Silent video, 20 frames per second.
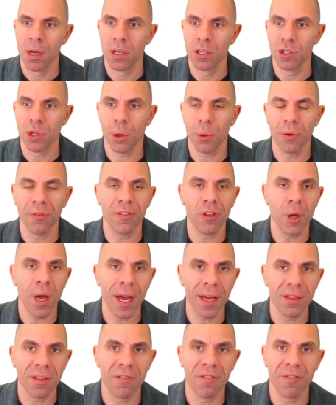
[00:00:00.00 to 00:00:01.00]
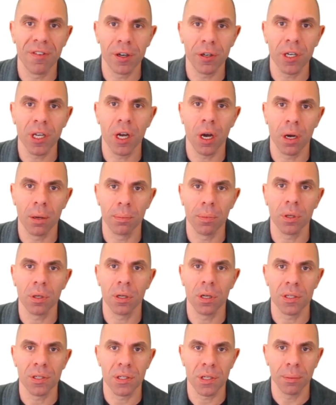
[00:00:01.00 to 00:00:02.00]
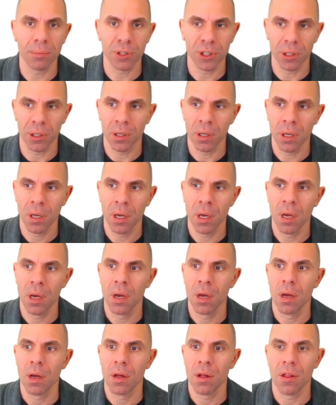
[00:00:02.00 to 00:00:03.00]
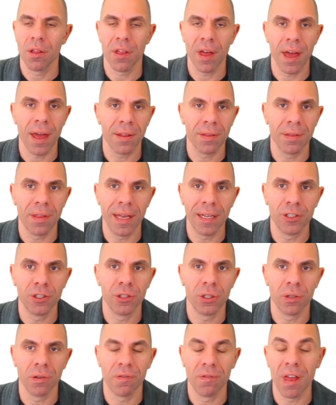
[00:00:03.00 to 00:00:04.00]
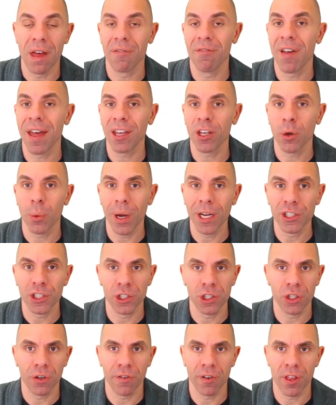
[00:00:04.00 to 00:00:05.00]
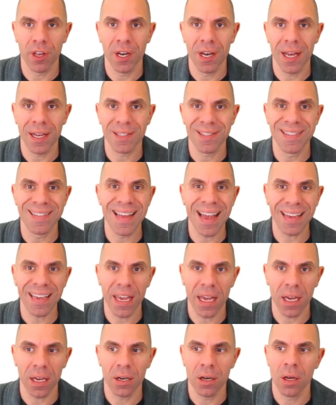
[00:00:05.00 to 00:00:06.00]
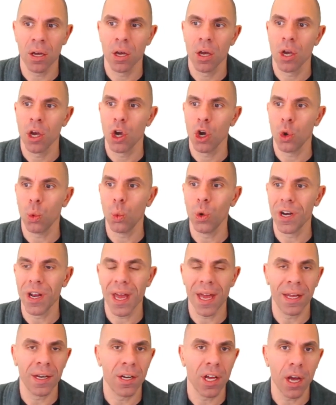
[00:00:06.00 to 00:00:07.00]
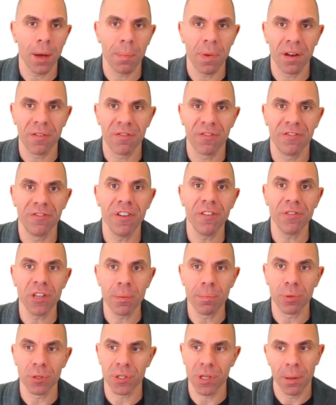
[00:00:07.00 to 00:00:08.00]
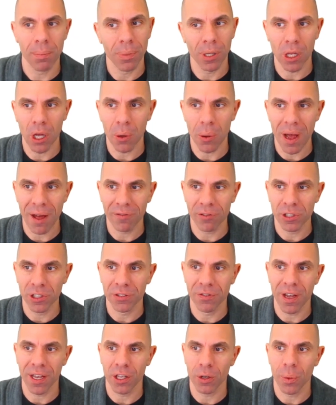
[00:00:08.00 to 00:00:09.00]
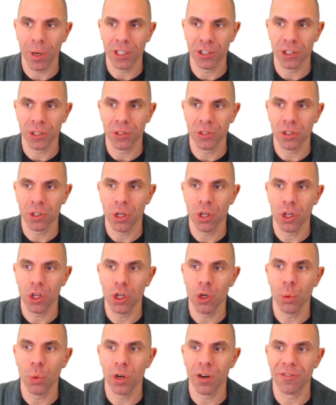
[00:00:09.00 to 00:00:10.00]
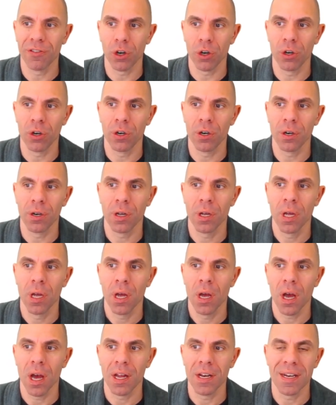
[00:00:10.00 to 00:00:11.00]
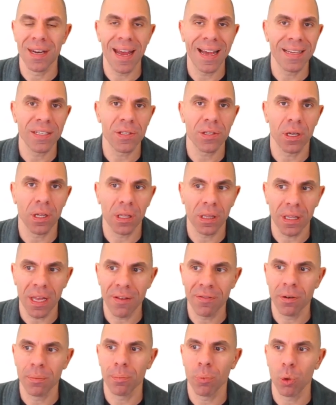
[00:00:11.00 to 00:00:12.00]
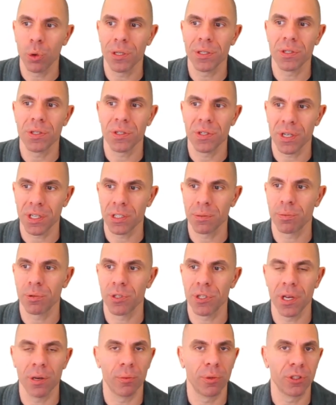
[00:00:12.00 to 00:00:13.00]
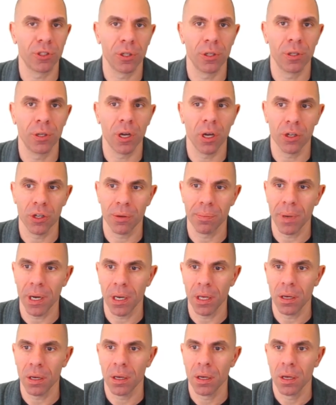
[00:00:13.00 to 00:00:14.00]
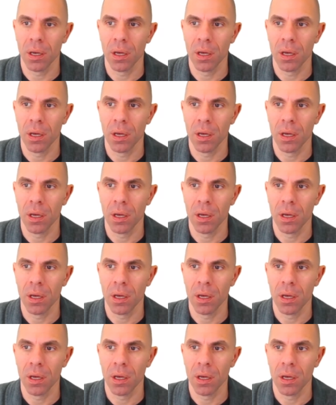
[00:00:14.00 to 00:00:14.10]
So if you had the very humble assumption that that valuations over the next decade would end up at 50% below average valuations, you would have earned a nice 11.6% return on your money.